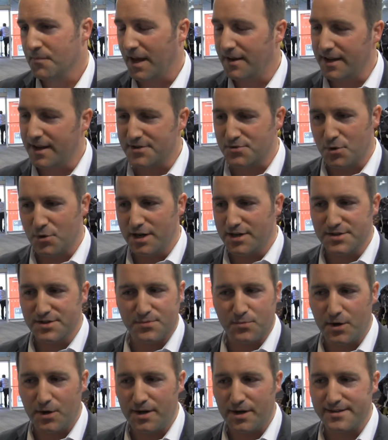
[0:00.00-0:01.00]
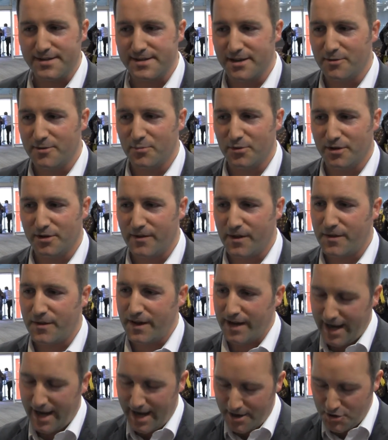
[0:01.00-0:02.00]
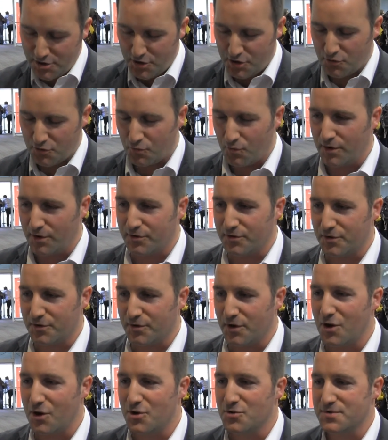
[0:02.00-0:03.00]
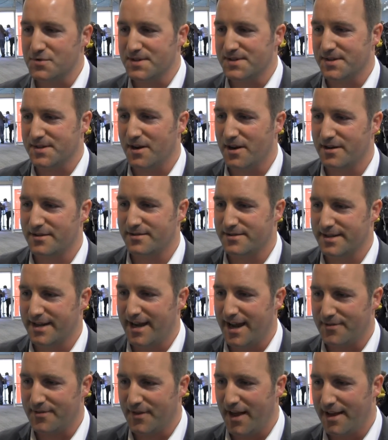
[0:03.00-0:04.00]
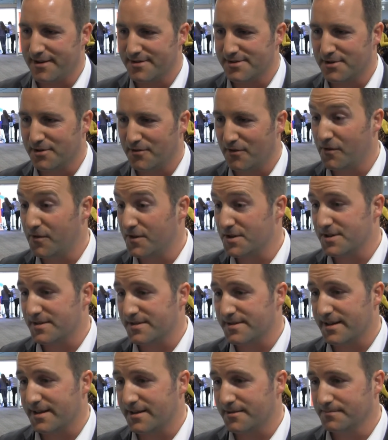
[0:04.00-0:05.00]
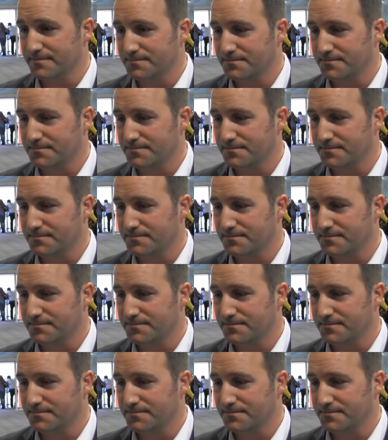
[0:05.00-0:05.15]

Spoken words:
And that's really just one example of, I think, how you can run through the whole design to get that sort of efficiency.